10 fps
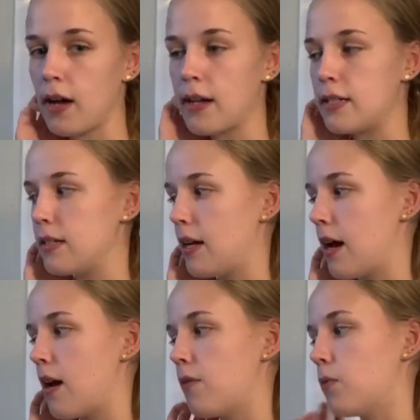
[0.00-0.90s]
I did
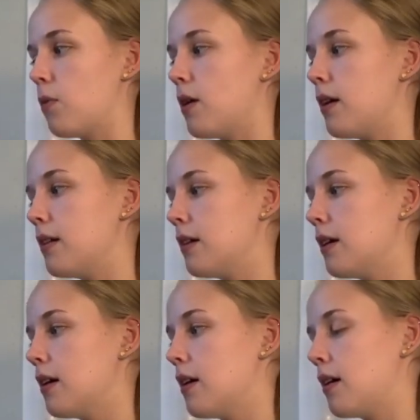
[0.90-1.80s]
have one
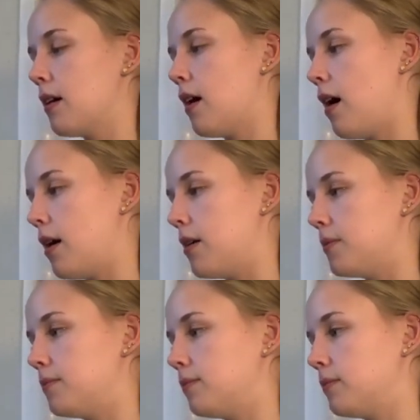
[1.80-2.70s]

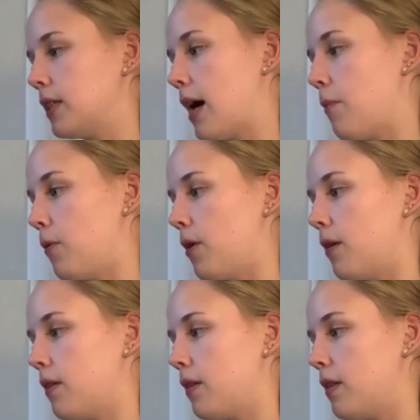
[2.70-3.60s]
time where